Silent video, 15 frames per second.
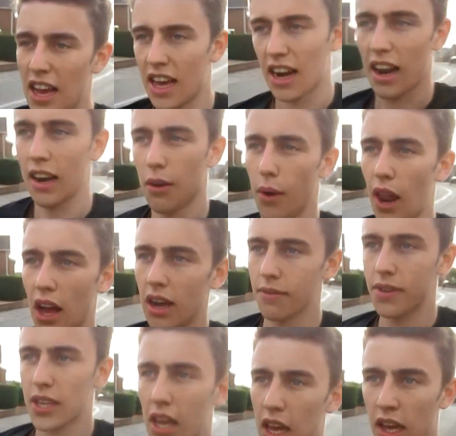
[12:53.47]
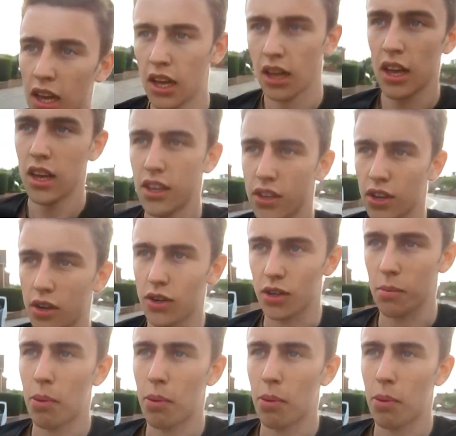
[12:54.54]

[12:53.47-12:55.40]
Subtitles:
Our little lives. Just gotta do some